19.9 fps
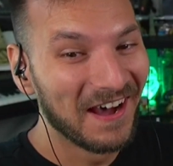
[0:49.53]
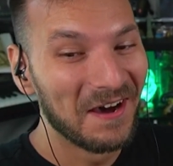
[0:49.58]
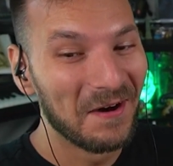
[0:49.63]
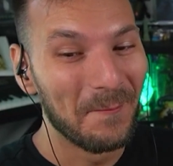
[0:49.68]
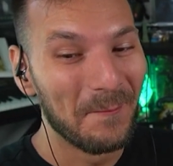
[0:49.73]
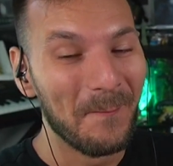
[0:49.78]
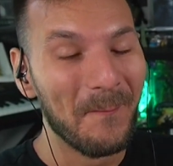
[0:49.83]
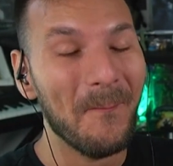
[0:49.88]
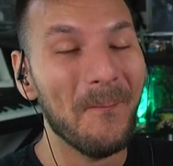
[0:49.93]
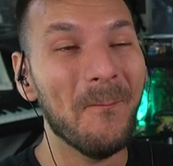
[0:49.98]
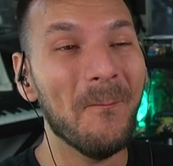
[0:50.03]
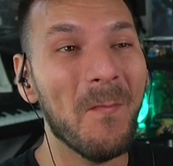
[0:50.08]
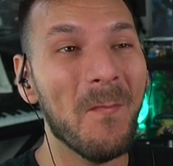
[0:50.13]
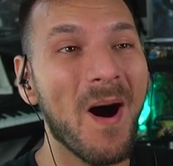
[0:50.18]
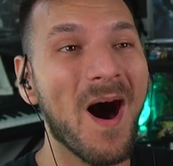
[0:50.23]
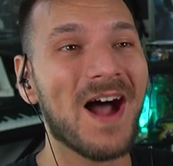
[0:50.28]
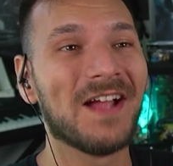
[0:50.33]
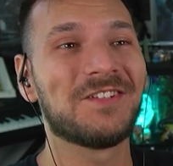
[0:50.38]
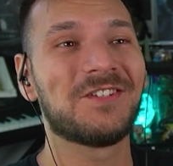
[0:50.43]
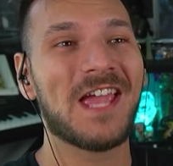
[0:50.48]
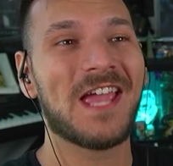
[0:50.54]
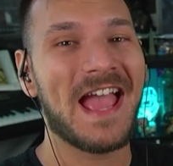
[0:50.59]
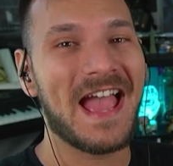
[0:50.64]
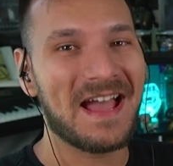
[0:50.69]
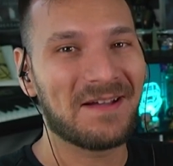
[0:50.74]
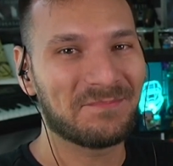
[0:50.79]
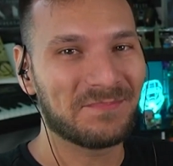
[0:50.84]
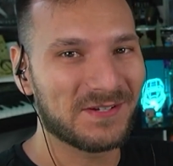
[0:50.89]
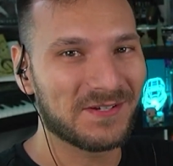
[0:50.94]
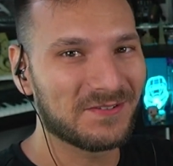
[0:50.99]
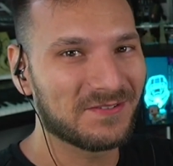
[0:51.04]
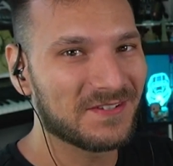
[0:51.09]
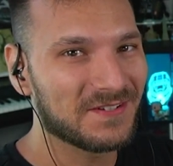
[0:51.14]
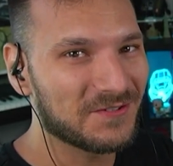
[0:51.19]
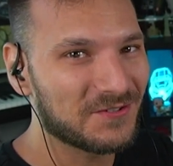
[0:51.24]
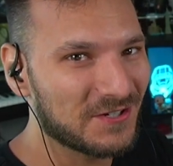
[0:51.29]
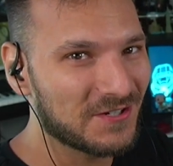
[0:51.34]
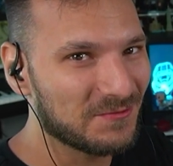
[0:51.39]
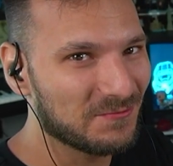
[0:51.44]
much happier than she